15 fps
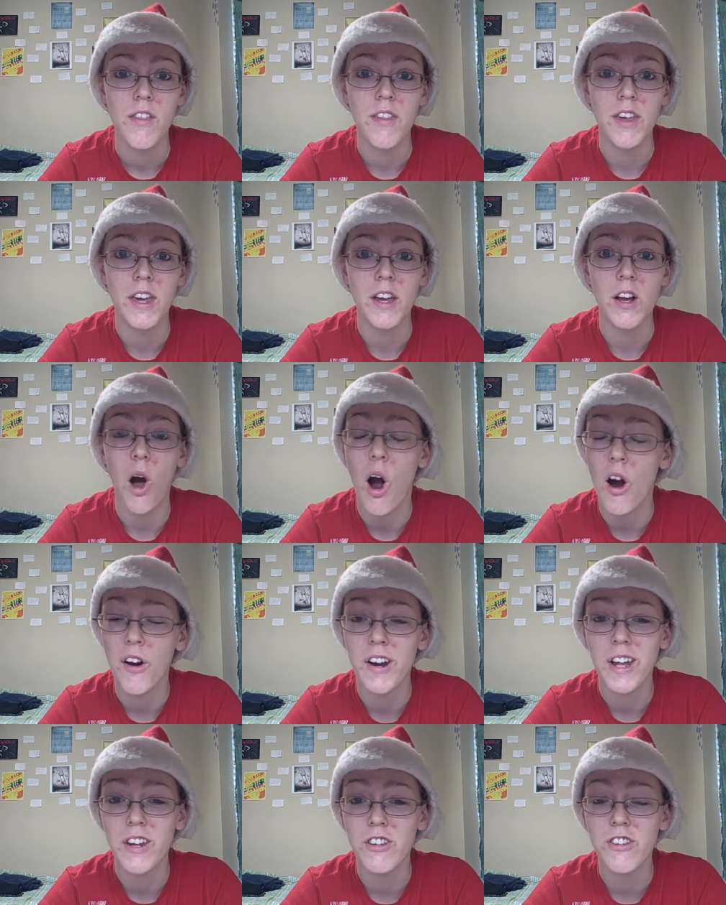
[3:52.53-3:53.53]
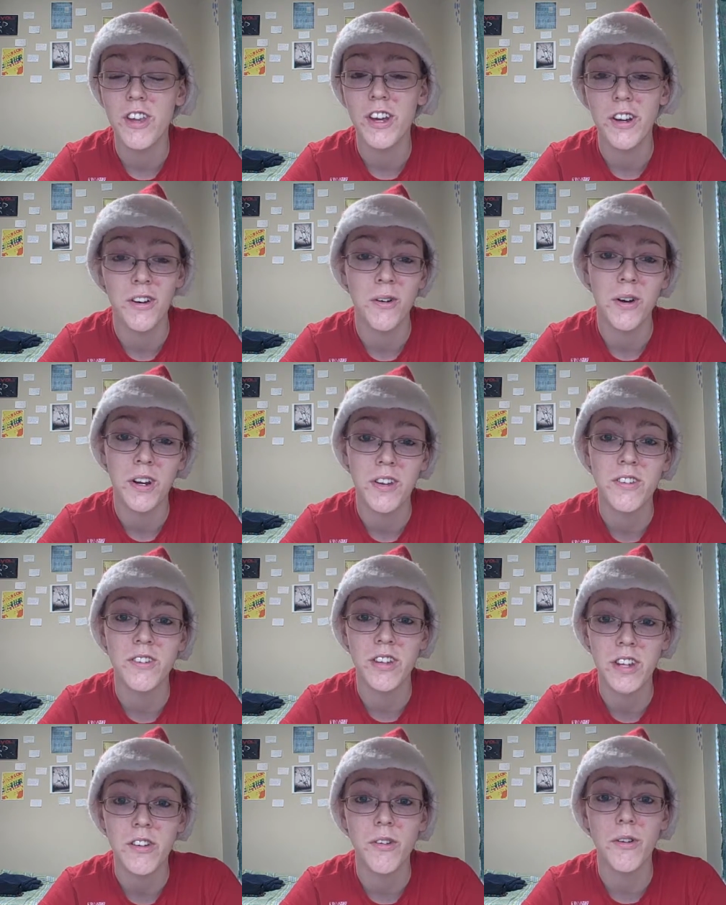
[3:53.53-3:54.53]
the carnage that you're going to
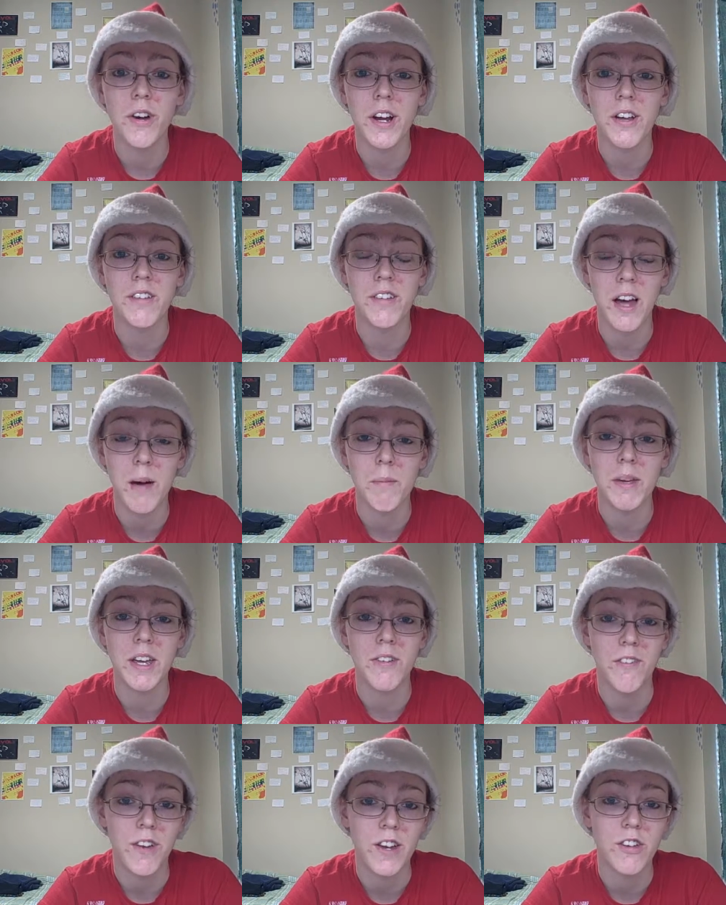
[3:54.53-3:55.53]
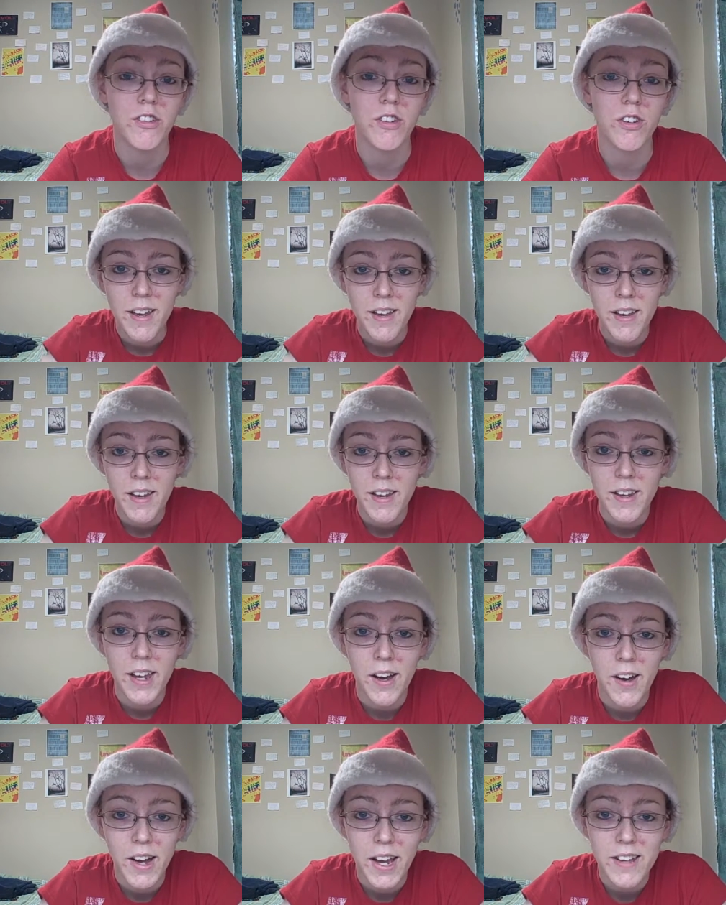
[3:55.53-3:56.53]
see during a zombie invasion.
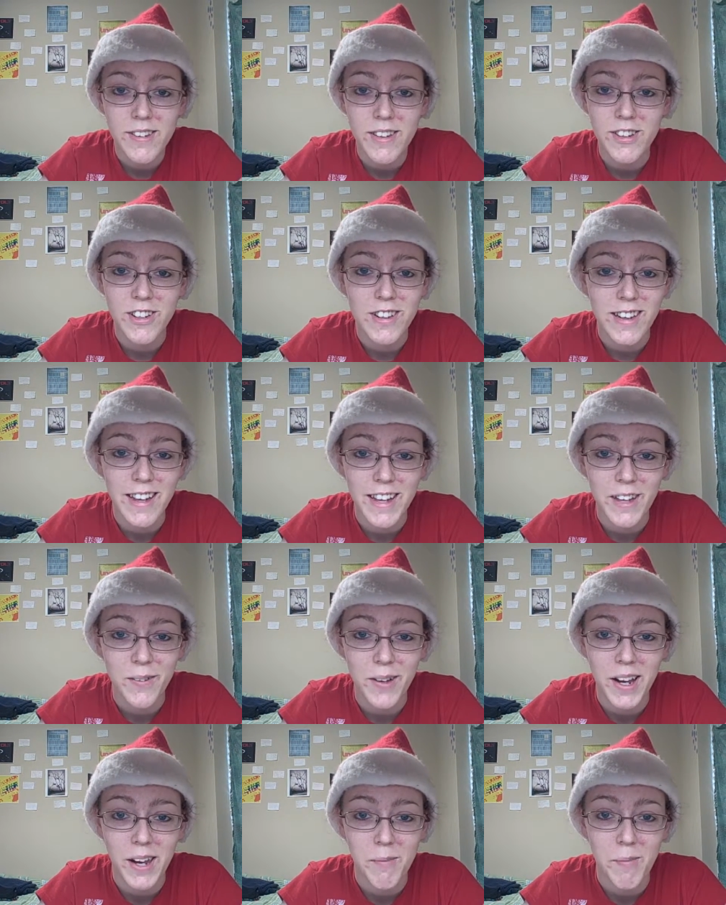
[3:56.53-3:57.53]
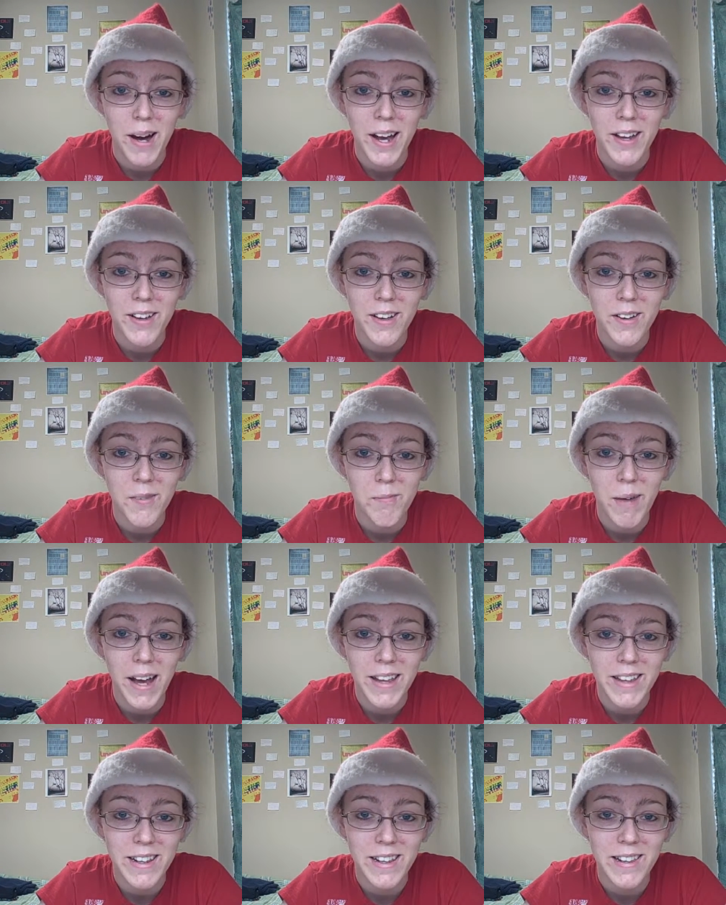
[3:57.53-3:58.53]
Now I guess I should let you in on my
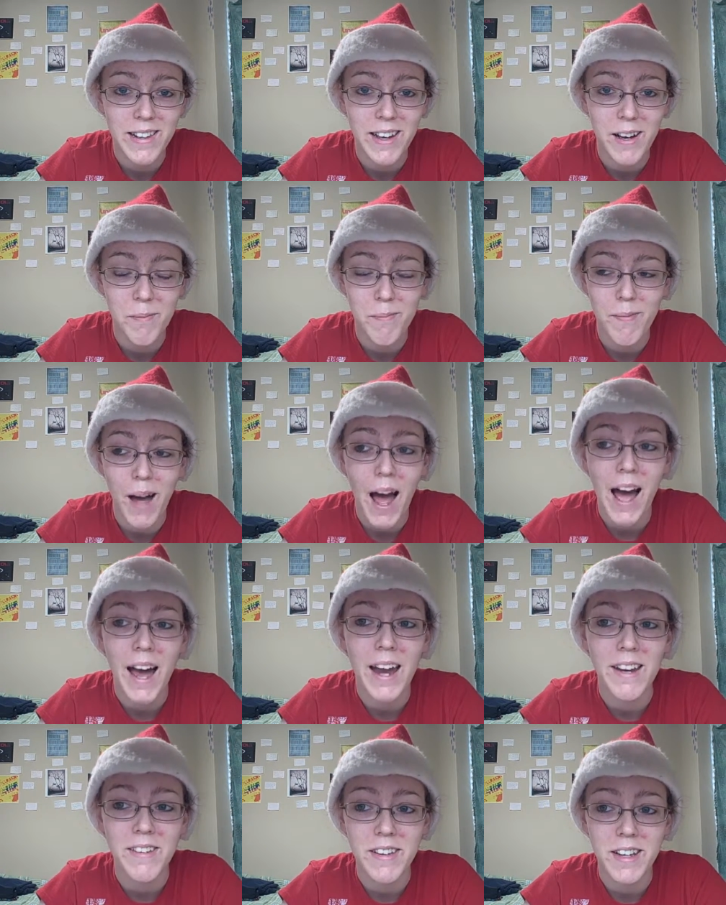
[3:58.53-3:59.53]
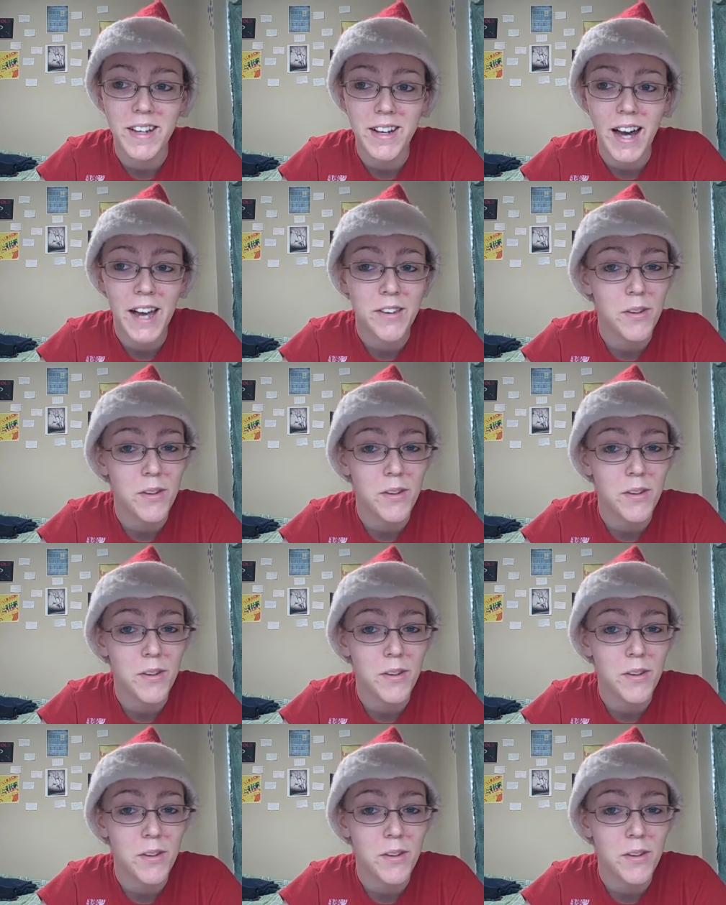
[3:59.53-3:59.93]
my little um, idea.